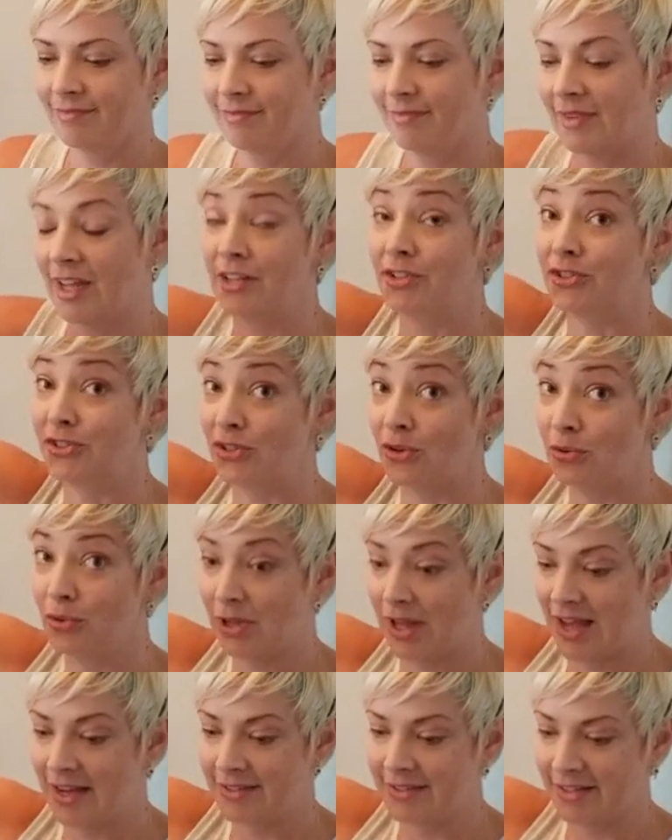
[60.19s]
and so
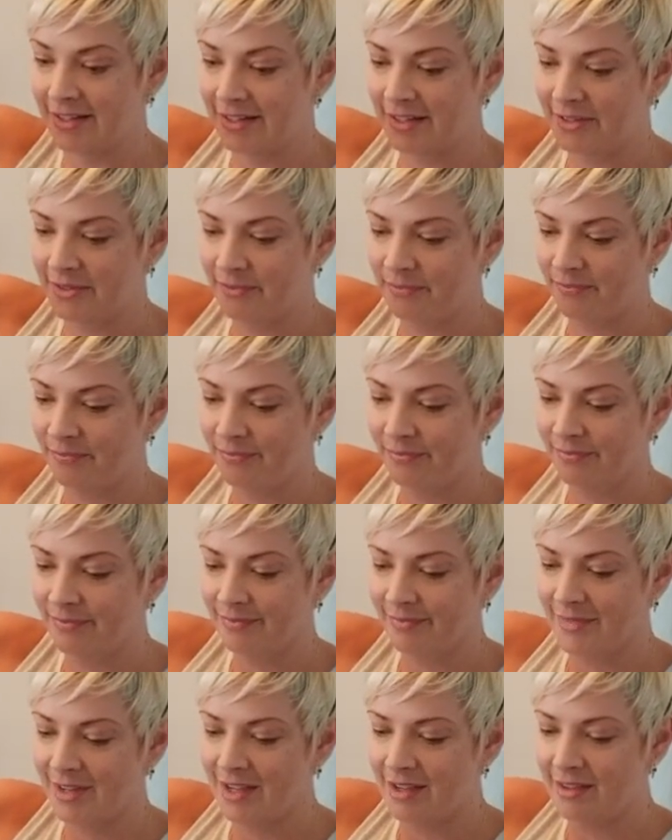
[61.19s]
classic.
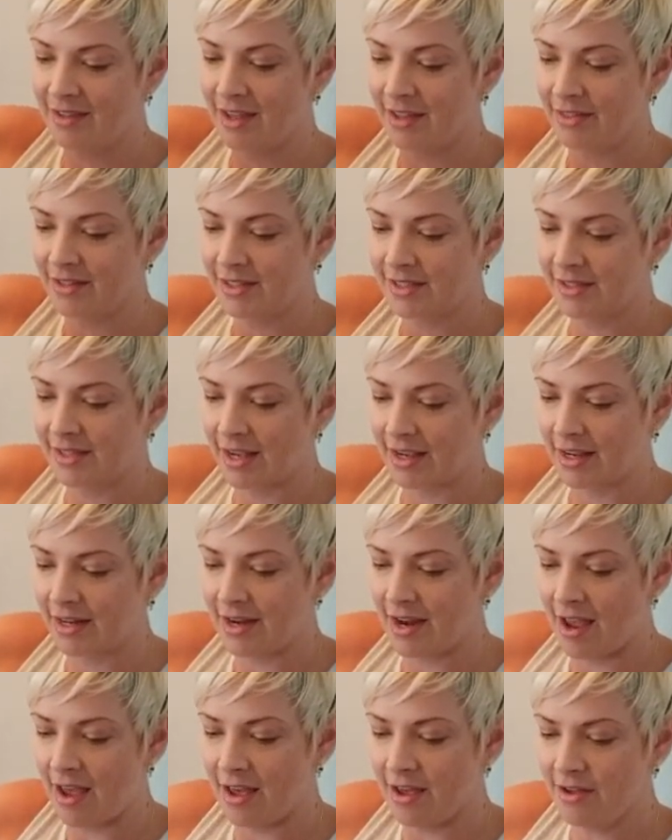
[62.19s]
And then the second
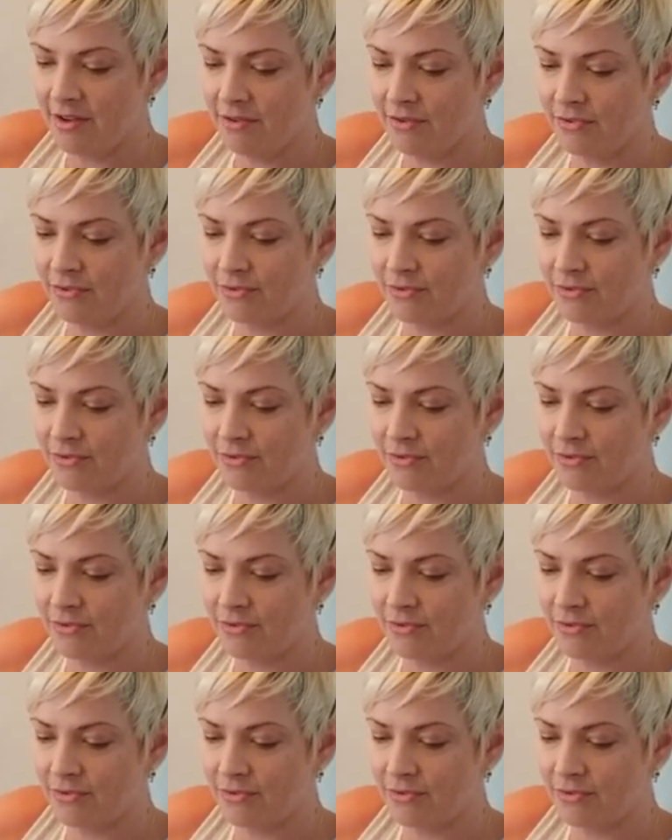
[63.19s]
half,